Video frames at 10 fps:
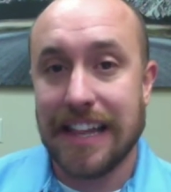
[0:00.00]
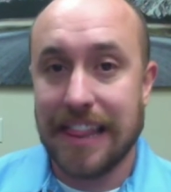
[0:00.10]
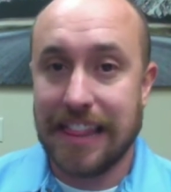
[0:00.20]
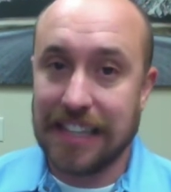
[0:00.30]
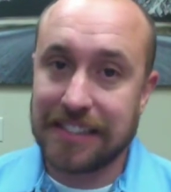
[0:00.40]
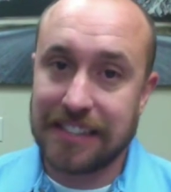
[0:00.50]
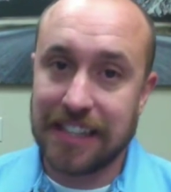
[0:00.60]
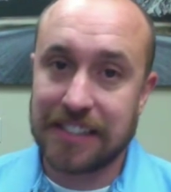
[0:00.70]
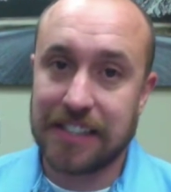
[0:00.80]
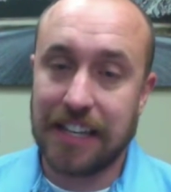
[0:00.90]
That
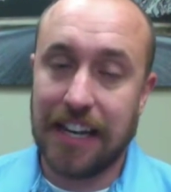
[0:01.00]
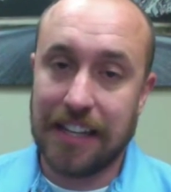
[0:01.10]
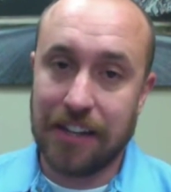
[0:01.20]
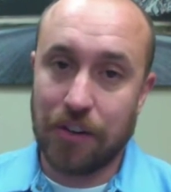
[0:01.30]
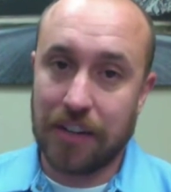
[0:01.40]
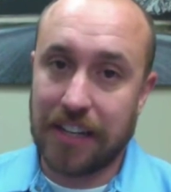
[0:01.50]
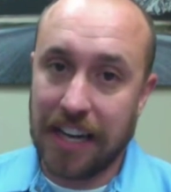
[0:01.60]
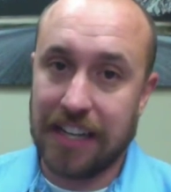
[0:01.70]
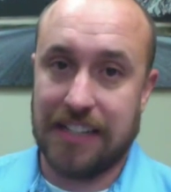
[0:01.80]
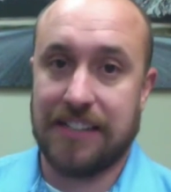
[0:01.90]
section and the
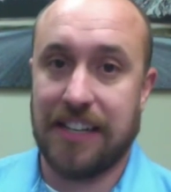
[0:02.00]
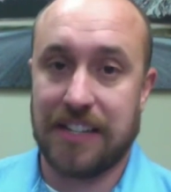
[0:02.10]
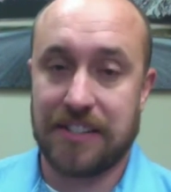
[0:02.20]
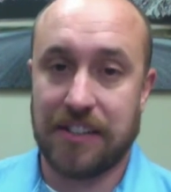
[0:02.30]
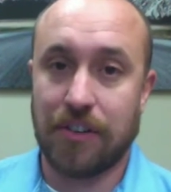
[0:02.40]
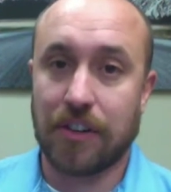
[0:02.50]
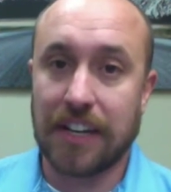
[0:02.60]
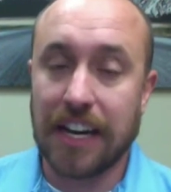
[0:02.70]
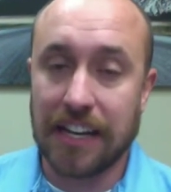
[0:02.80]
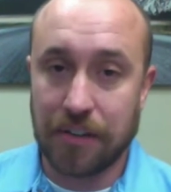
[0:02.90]
organic section, the
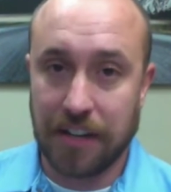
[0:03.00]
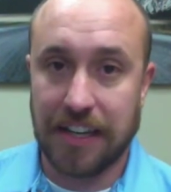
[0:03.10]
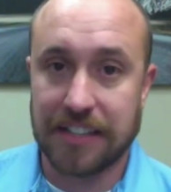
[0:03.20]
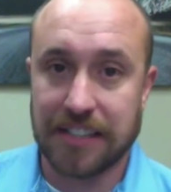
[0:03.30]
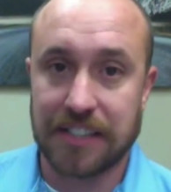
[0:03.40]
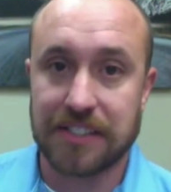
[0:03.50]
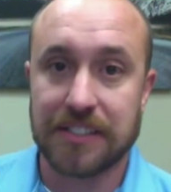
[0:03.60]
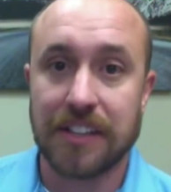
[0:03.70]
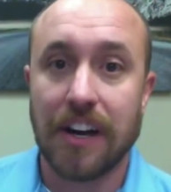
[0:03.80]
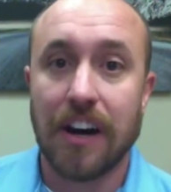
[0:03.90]
organic ranking
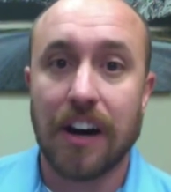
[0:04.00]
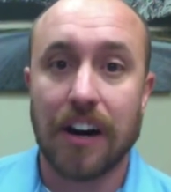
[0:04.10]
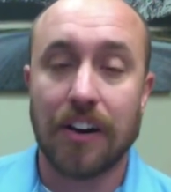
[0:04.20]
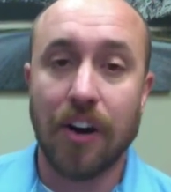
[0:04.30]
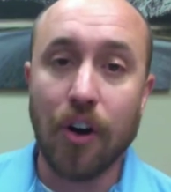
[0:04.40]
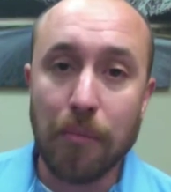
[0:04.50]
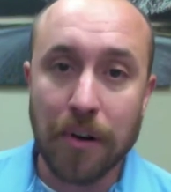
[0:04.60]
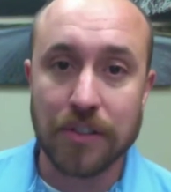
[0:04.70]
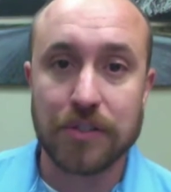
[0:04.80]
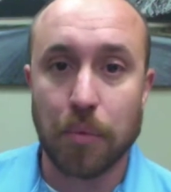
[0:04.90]
sections, are
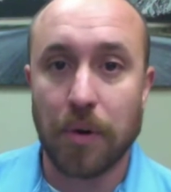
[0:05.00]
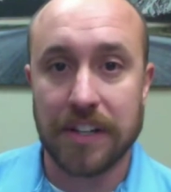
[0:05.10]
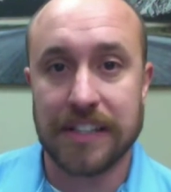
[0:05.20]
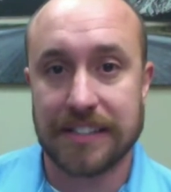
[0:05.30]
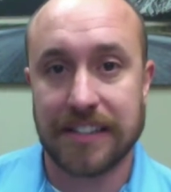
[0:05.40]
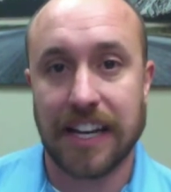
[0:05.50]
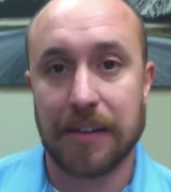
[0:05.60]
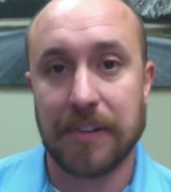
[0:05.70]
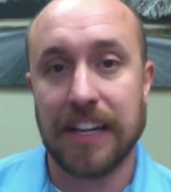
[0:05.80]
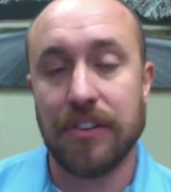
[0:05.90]
almost one and the
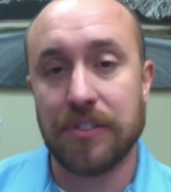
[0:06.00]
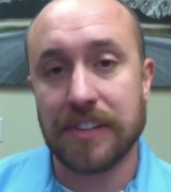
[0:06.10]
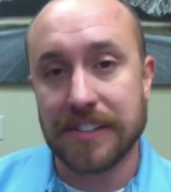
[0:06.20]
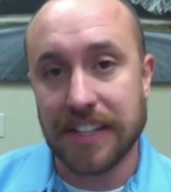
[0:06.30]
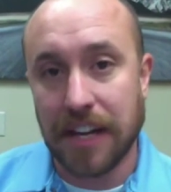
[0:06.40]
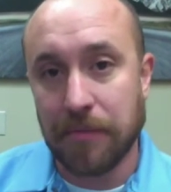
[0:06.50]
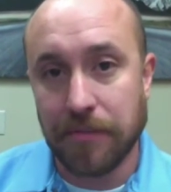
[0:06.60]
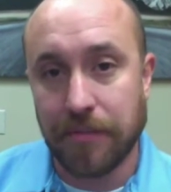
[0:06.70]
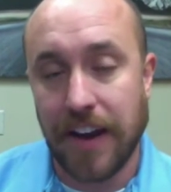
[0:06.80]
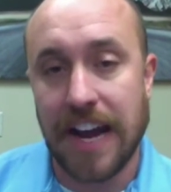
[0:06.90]
same. They use the same
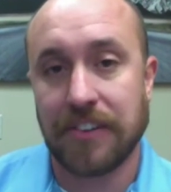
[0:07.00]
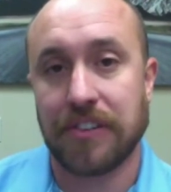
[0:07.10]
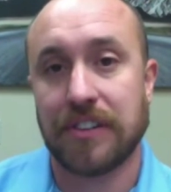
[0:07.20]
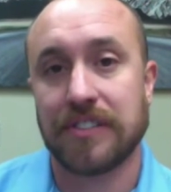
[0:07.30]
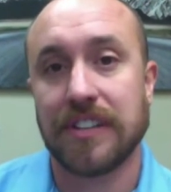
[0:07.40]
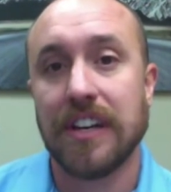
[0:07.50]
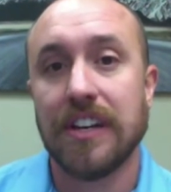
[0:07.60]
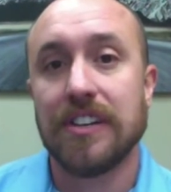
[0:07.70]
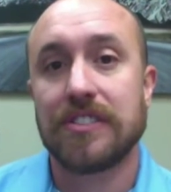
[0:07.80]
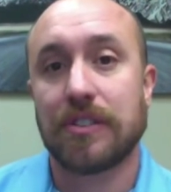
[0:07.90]
factors
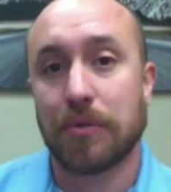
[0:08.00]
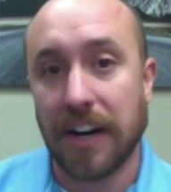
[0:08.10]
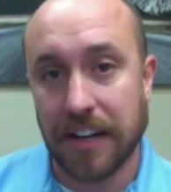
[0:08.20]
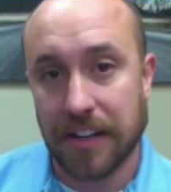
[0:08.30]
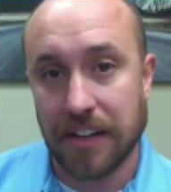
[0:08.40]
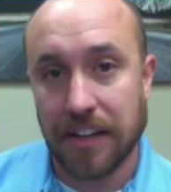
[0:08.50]
to rank.